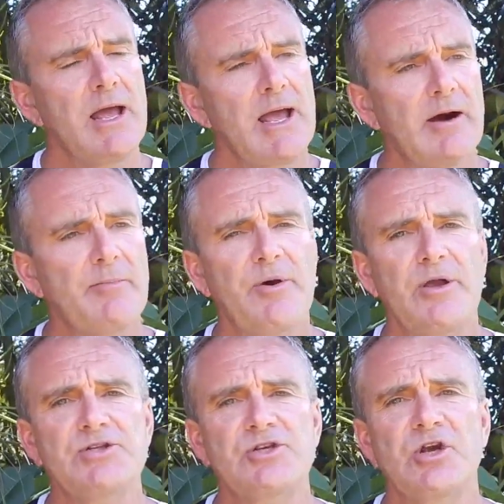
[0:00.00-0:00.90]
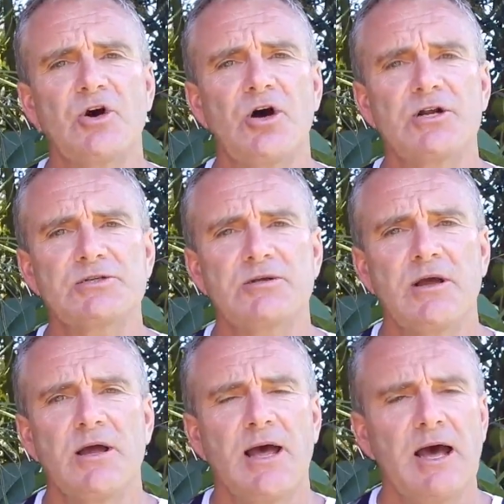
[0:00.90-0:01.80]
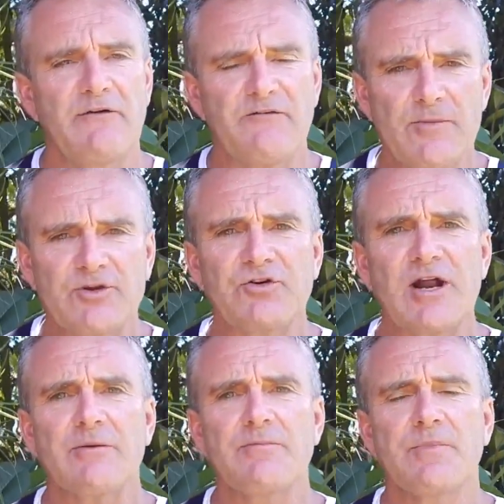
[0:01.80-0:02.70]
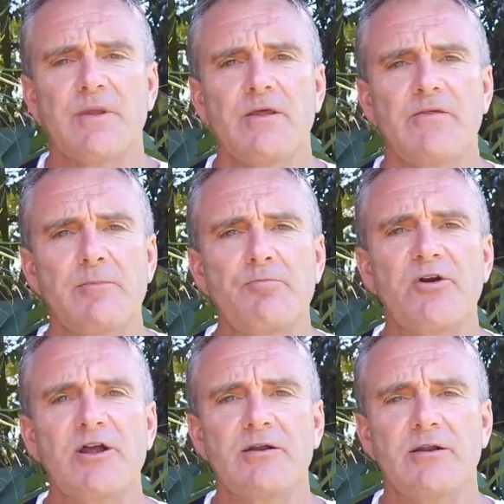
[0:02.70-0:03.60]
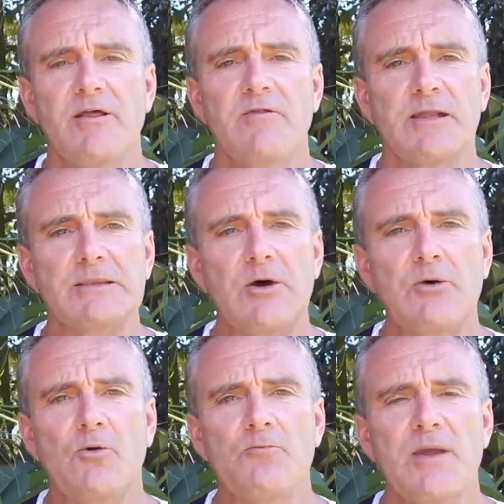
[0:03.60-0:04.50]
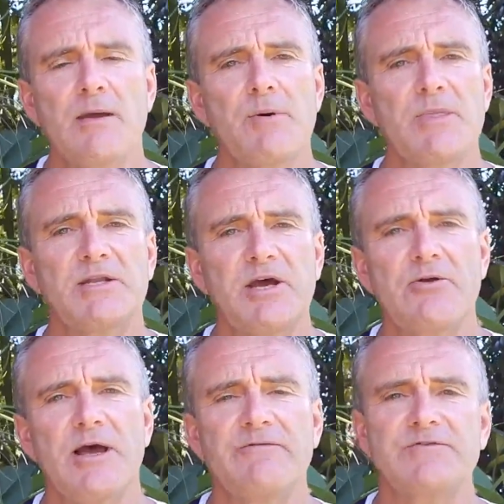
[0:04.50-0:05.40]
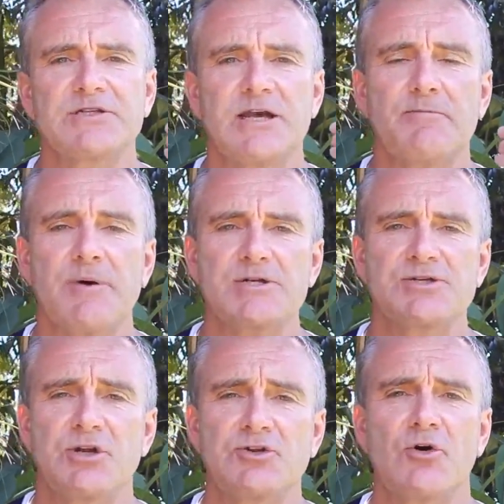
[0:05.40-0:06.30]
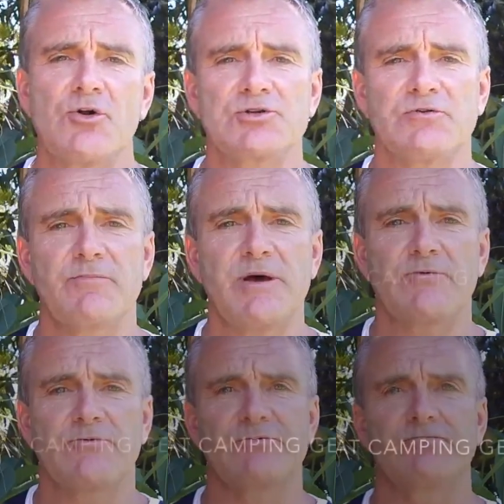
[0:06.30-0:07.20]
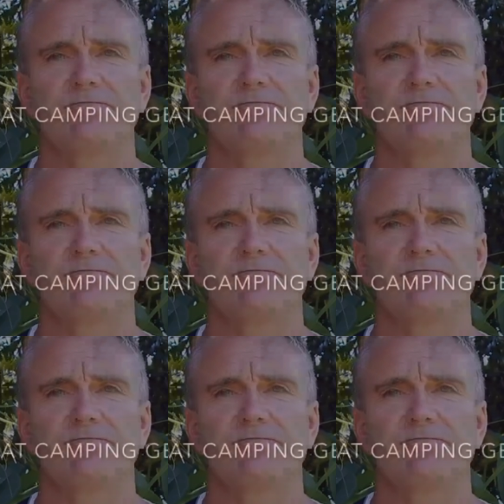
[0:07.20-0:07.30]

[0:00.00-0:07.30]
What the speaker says: Our PNG guides are from the track. They're brilliant, they're local, but they don't have the same passion and knowledge of the battles.